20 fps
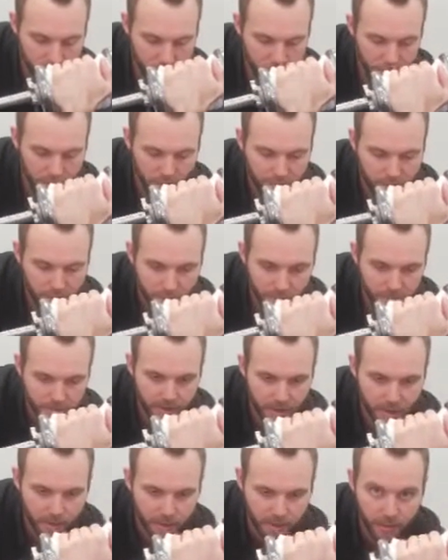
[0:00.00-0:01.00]
You're definitely gonna
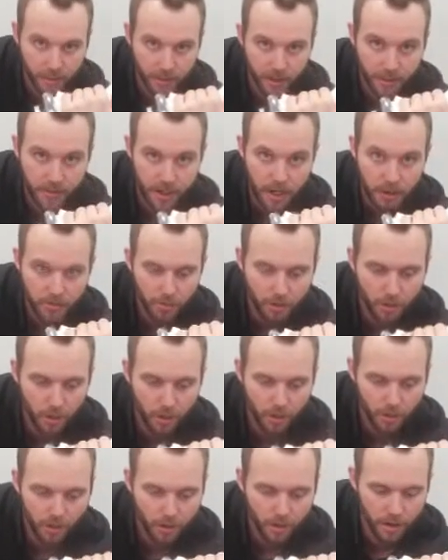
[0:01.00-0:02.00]
feel this one a lot
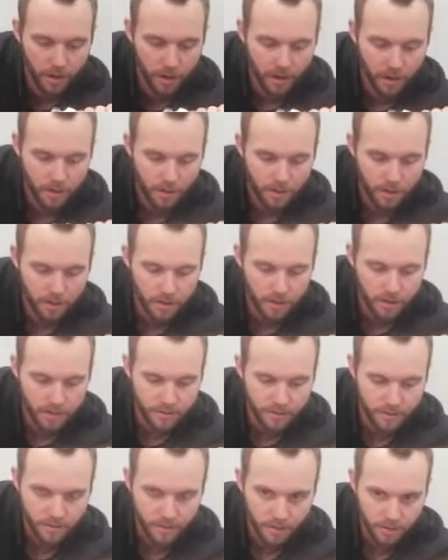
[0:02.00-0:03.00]
more.
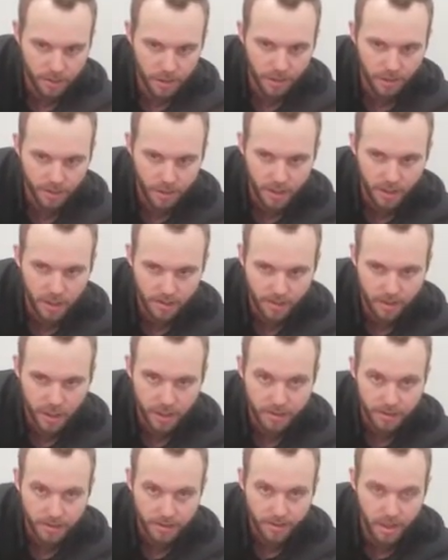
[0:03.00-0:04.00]
It's a little bit of a
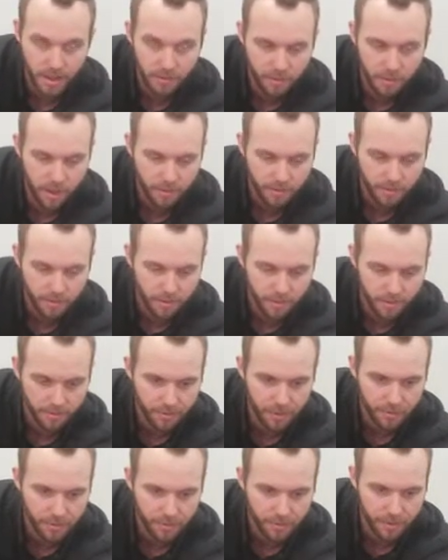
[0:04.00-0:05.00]
kind of a step up from the
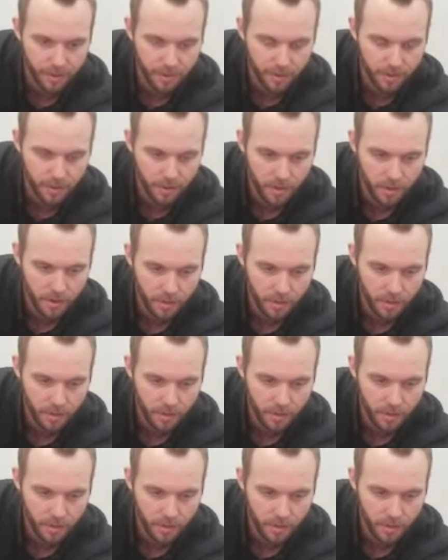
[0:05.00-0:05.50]
first one.